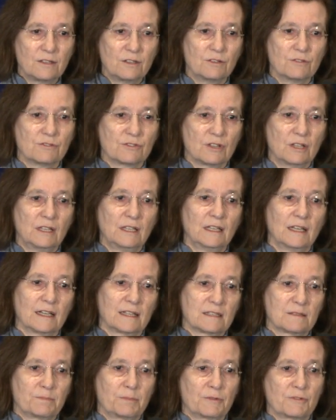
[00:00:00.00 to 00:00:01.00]
Usually the
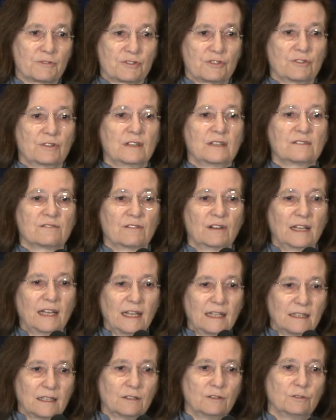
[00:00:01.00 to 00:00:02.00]
exposure is
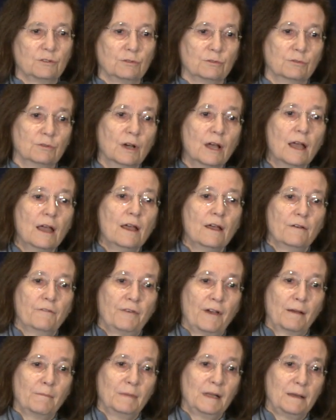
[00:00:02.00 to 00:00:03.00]
related to
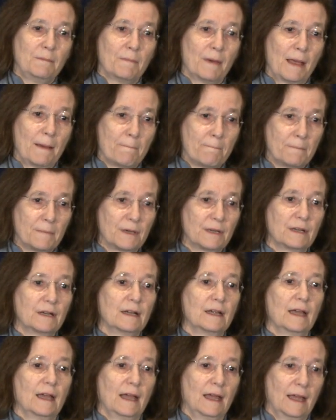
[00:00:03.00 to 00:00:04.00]
family
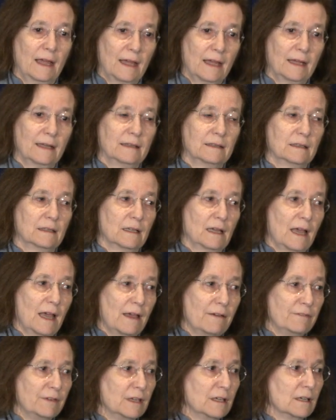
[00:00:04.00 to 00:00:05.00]
member and
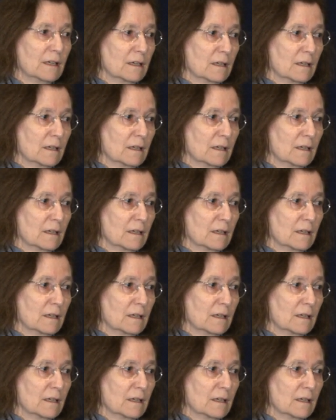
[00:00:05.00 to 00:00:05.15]
having